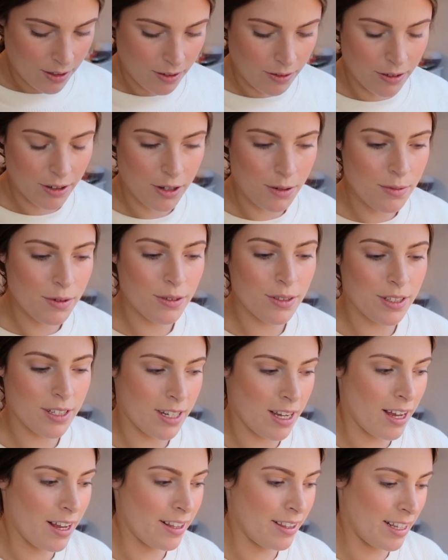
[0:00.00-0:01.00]
we're almost
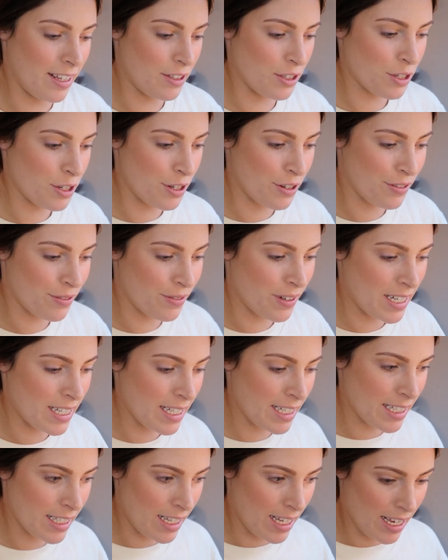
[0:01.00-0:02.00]
done. That's
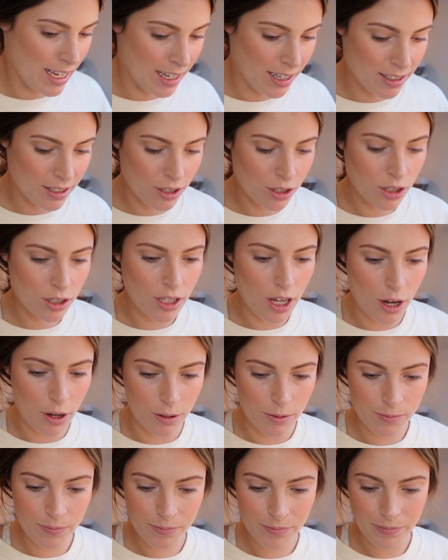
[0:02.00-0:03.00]
crazy.
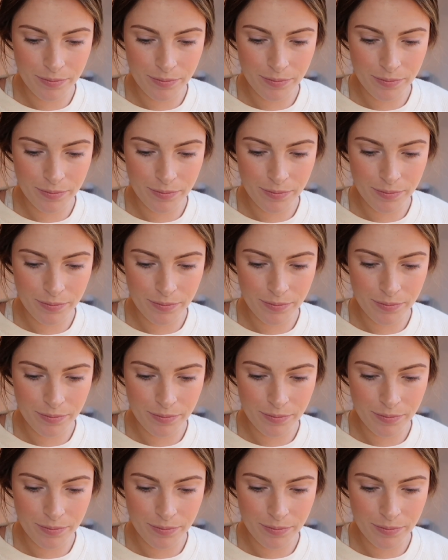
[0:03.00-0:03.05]
So